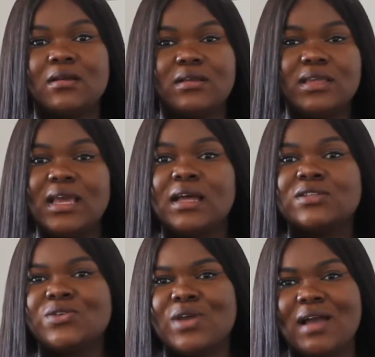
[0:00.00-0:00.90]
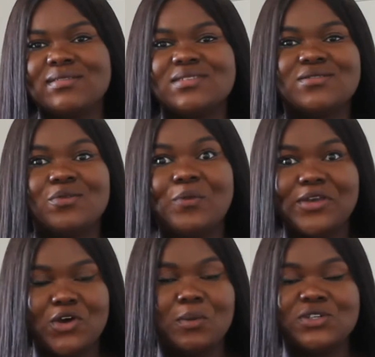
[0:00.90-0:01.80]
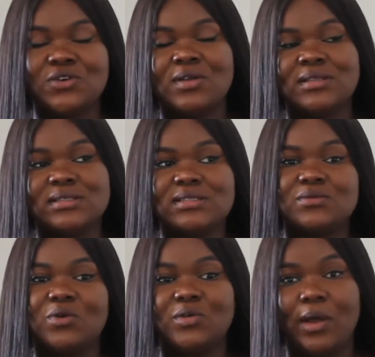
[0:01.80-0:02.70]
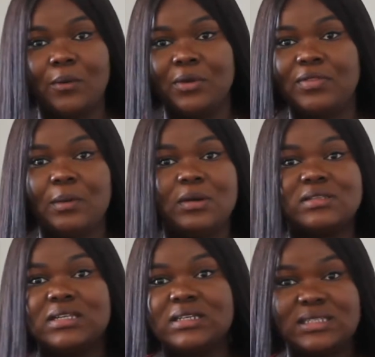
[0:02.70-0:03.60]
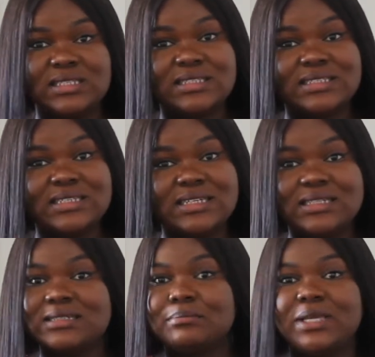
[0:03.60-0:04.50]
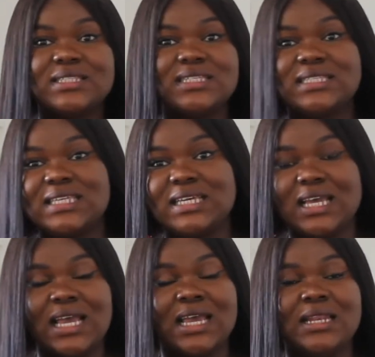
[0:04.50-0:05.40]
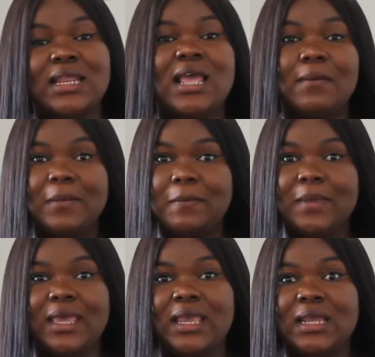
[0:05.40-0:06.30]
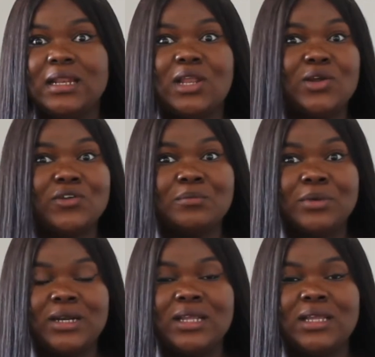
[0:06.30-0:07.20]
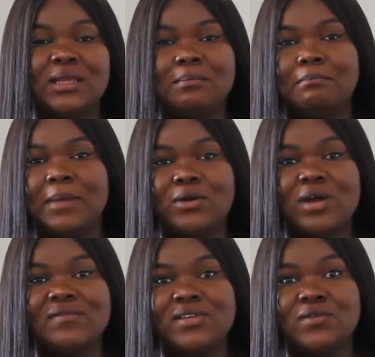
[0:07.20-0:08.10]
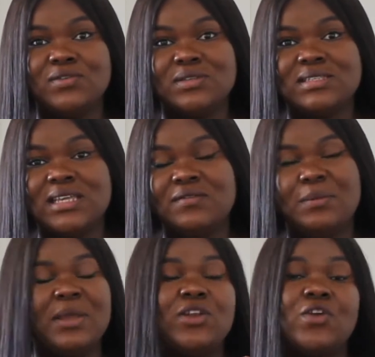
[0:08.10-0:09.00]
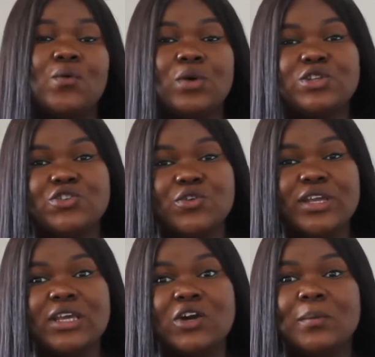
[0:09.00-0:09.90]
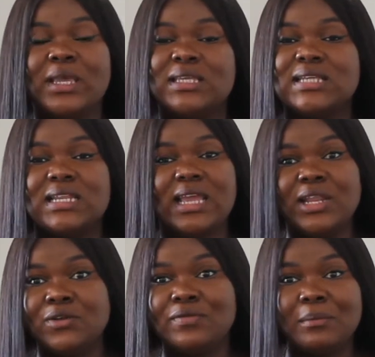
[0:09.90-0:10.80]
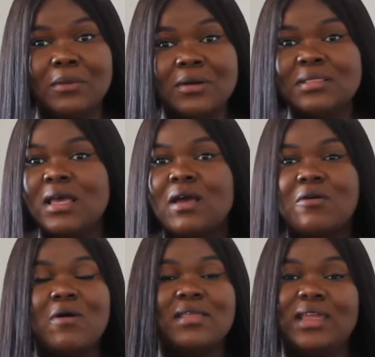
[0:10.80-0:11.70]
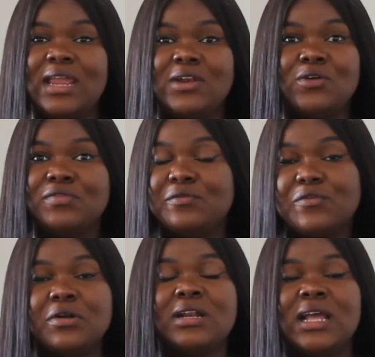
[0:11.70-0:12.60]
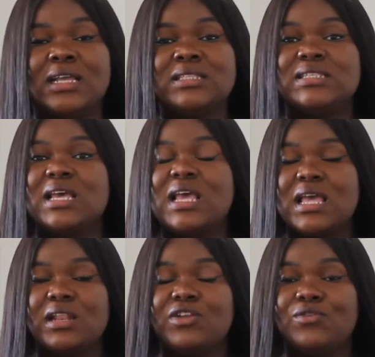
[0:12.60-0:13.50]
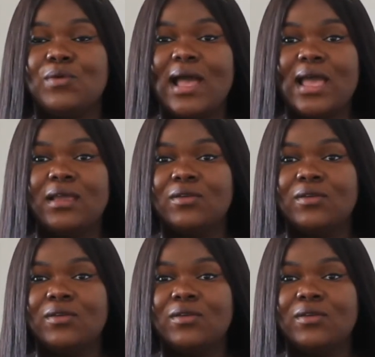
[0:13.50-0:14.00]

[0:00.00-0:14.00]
Yeah, so you have to weigh your options. What do I want? I want to stay in the city, big city, and be paying a lot of money, might not have enough to save, depending on what your income is at the end of the month or at the end of the fortnight. Do I